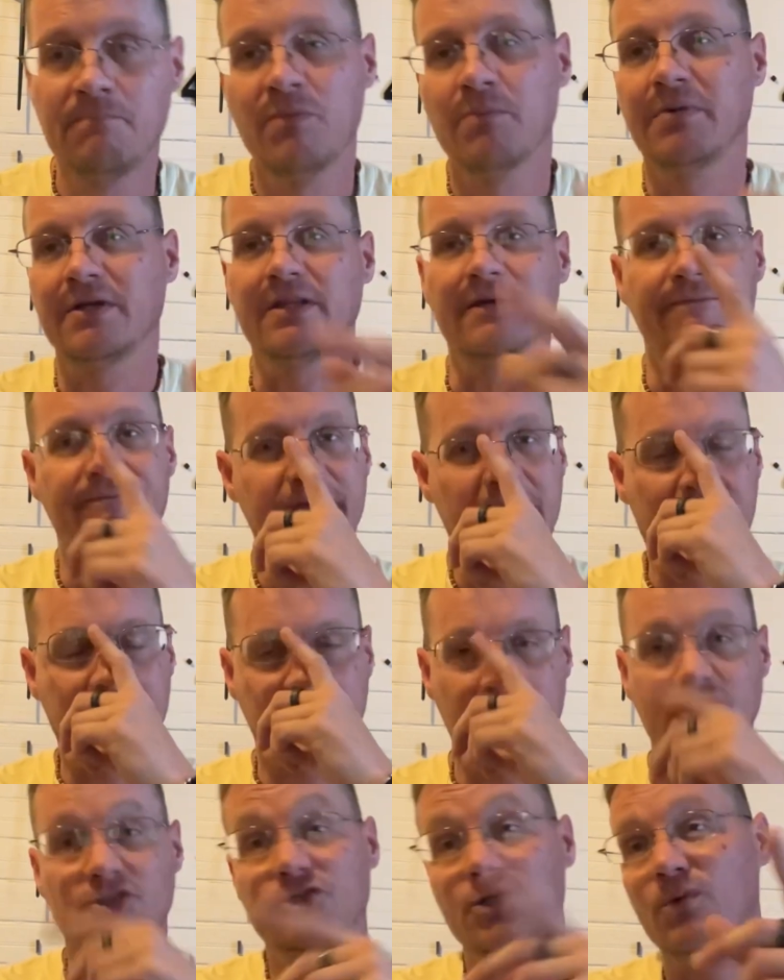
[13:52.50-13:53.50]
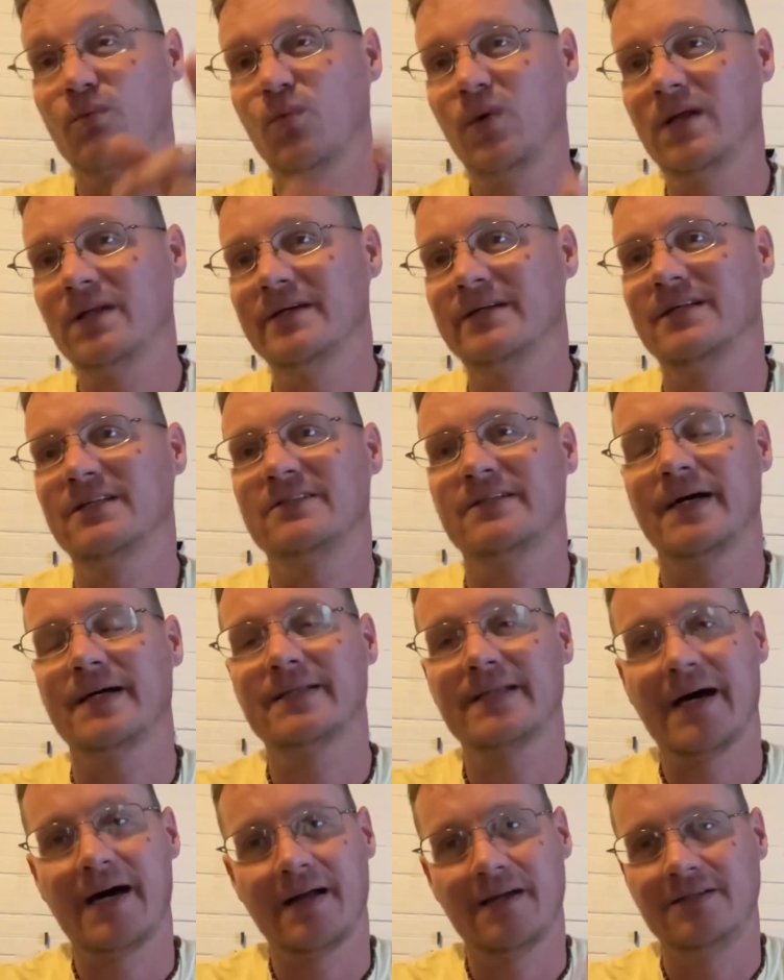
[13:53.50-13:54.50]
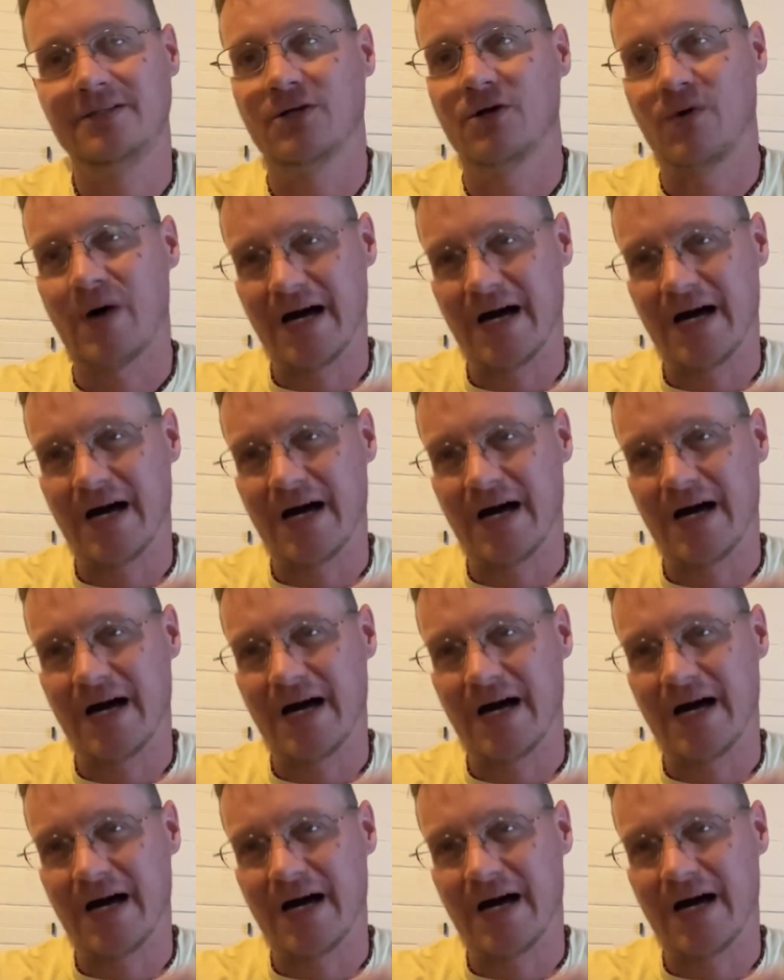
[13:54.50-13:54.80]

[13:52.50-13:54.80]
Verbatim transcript: But the fact that you're willing to take that, you know,